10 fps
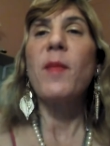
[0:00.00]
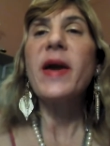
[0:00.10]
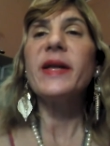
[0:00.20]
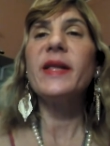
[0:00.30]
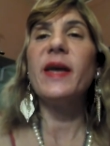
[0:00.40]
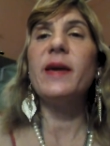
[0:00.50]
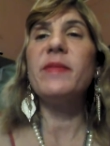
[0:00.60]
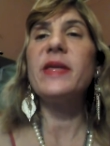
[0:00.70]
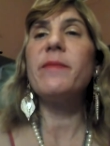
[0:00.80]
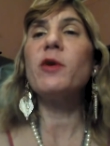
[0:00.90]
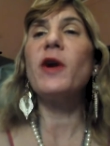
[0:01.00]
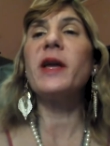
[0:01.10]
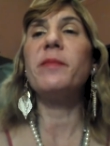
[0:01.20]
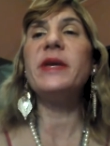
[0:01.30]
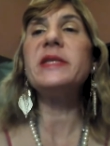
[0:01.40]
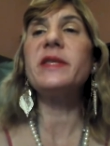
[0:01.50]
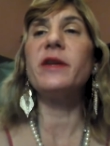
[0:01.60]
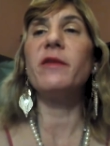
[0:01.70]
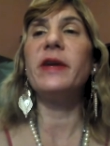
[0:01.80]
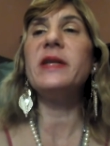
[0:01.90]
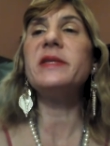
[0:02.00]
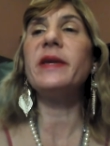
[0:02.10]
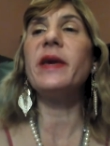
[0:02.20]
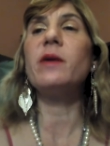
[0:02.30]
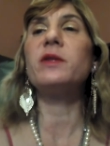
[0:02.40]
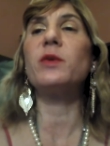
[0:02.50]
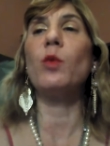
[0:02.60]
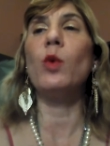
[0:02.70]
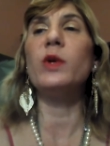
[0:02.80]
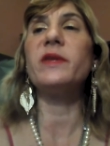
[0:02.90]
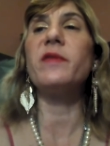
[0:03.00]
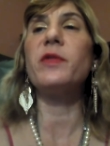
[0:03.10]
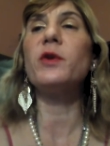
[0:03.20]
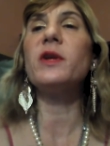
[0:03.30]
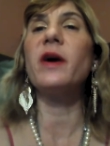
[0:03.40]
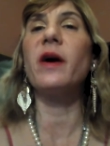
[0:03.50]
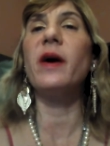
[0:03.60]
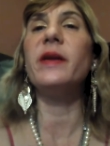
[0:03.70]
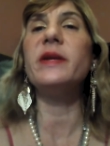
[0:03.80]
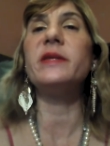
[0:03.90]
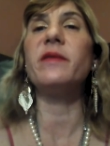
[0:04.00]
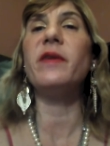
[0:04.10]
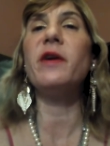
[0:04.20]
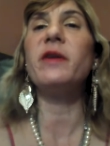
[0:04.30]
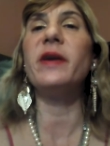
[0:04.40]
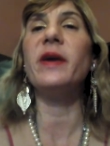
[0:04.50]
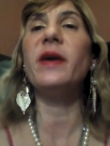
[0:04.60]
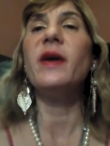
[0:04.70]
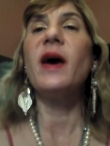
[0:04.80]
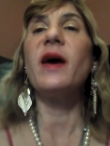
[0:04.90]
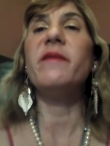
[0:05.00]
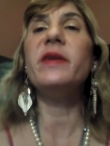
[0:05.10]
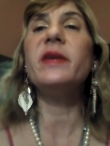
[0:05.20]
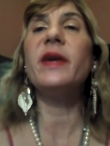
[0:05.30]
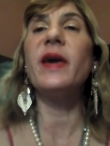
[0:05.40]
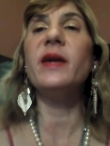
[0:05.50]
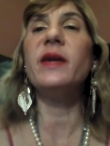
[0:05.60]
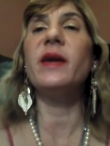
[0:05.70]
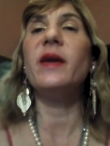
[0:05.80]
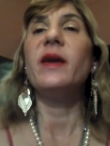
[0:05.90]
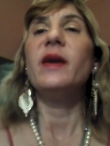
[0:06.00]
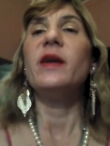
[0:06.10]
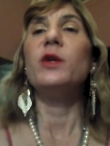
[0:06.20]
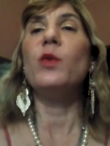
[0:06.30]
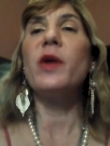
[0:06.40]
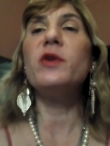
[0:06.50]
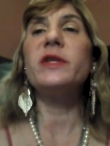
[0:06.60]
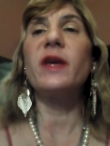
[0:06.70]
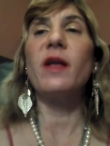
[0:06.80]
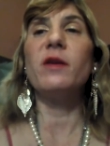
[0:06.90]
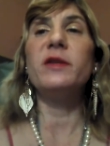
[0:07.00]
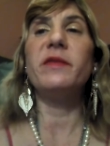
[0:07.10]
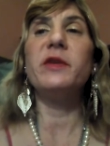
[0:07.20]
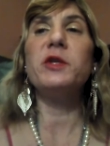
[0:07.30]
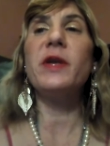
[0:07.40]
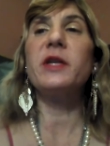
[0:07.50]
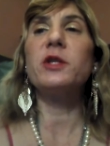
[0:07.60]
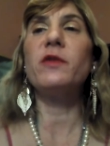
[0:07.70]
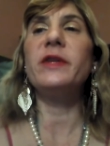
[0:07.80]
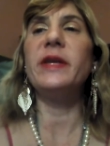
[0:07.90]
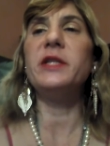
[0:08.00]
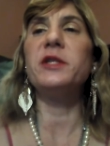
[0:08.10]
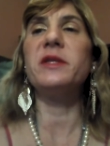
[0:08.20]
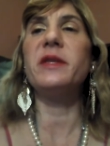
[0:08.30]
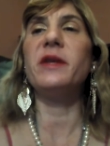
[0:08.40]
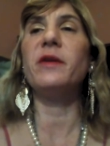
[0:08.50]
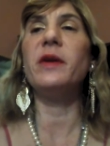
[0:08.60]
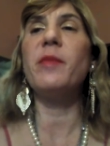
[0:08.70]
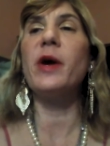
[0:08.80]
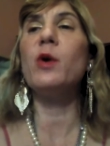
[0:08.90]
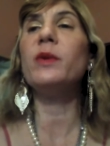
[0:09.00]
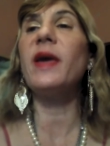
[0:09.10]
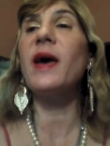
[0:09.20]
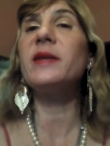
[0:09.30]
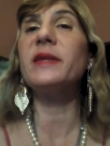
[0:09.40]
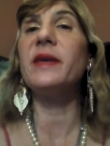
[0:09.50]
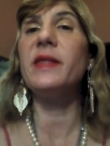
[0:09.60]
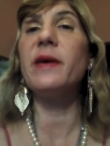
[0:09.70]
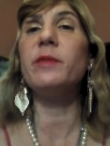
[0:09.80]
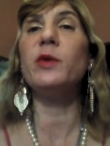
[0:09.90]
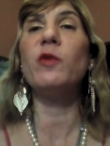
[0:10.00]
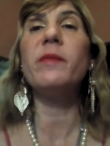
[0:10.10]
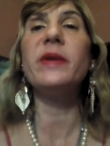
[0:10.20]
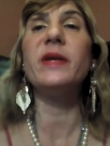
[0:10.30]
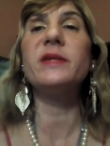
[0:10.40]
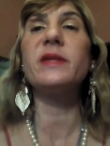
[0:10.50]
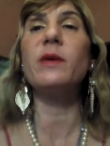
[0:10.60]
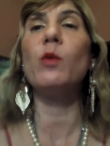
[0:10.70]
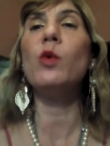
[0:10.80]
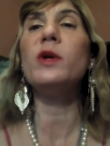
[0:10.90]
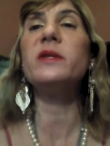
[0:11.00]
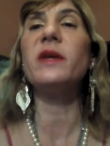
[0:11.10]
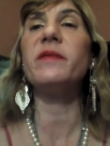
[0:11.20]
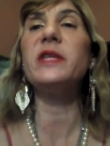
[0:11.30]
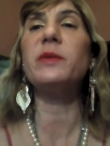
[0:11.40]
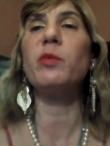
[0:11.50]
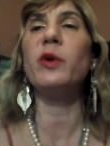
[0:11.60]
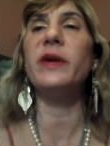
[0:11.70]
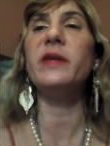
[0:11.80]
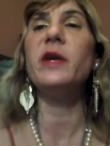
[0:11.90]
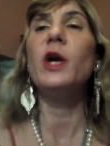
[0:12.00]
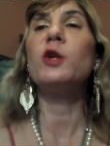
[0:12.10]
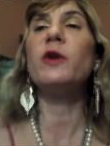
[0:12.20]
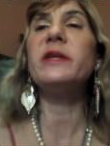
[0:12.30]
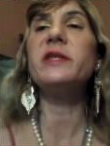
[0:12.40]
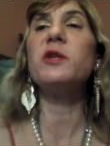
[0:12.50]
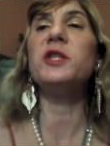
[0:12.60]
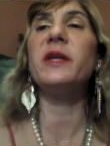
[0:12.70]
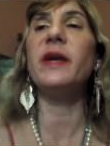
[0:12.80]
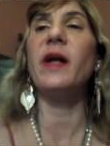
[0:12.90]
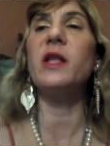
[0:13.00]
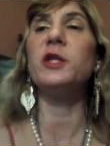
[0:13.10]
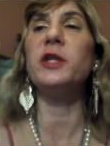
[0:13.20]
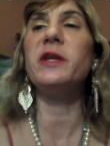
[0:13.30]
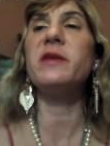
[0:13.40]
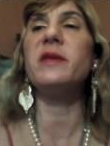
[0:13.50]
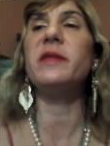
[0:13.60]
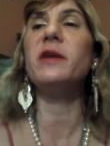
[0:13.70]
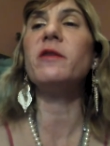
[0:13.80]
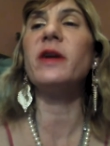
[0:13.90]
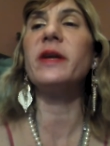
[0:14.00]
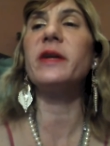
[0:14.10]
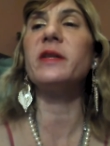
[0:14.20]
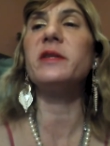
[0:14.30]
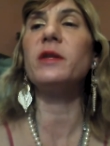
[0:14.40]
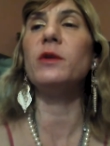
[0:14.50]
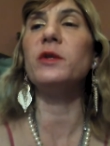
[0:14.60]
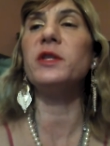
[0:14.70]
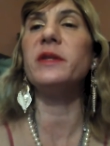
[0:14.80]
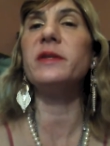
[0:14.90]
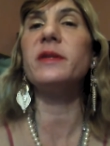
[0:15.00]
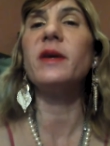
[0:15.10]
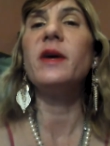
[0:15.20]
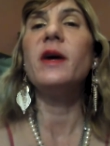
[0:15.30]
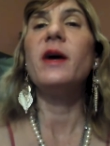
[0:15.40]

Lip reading: My claim that democratic peace theory instigates wars of the third kind is a verity I vindicate to other scholars of international relations theory by only asking them to reminisce that wars of this breed trace their genealogy to the theoretical solutions